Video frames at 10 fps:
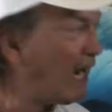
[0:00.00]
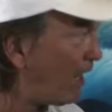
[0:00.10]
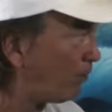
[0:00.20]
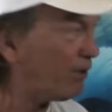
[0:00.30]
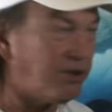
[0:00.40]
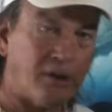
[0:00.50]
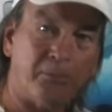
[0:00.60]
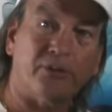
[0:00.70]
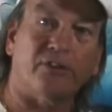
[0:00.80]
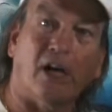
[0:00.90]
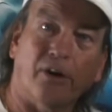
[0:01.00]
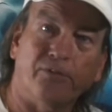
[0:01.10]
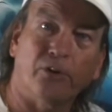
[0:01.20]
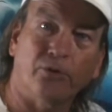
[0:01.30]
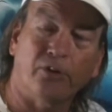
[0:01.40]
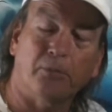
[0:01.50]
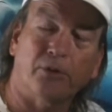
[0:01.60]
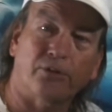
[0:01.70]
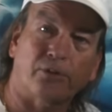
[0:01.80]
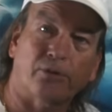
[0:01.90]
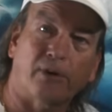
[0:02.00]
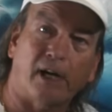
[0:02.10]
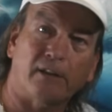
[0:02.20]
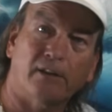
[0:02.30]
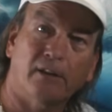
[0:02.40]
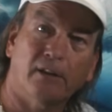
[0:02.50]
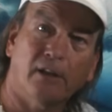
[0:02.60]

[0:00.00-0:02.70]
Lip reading: How are the numbers down if those numbers are correct?